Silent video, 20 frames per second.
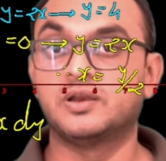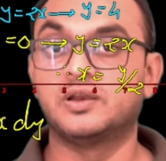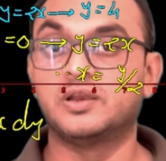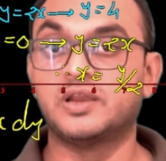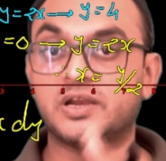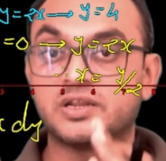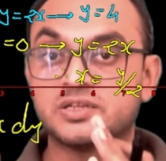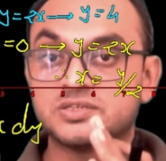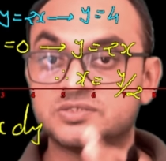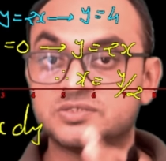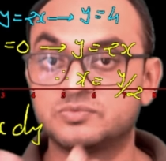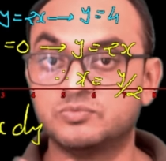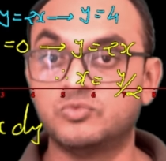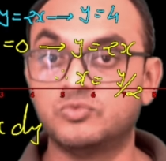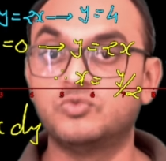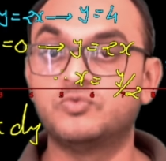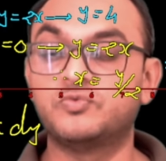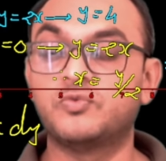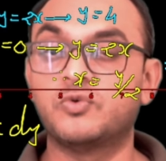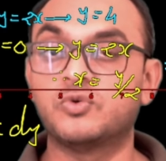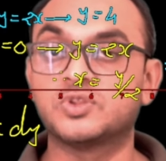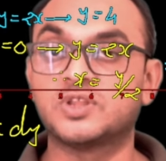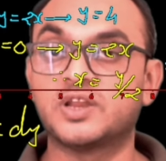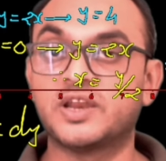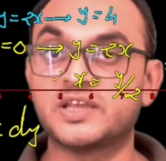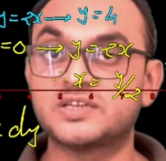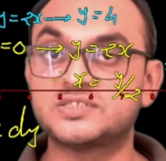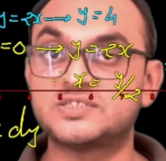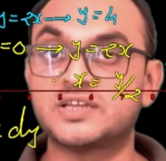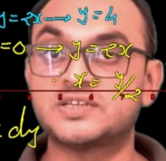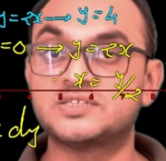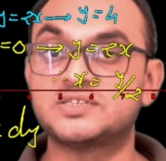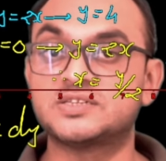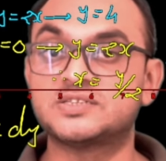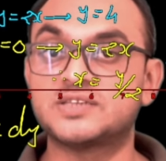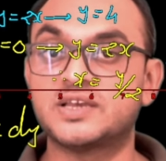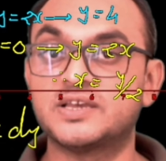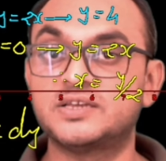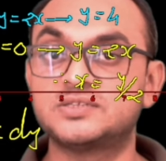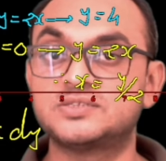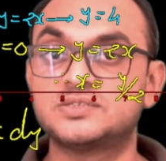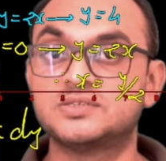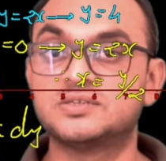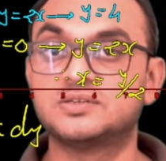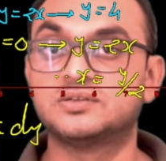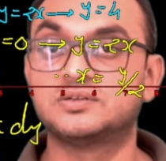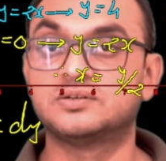Let us move for the next exercise.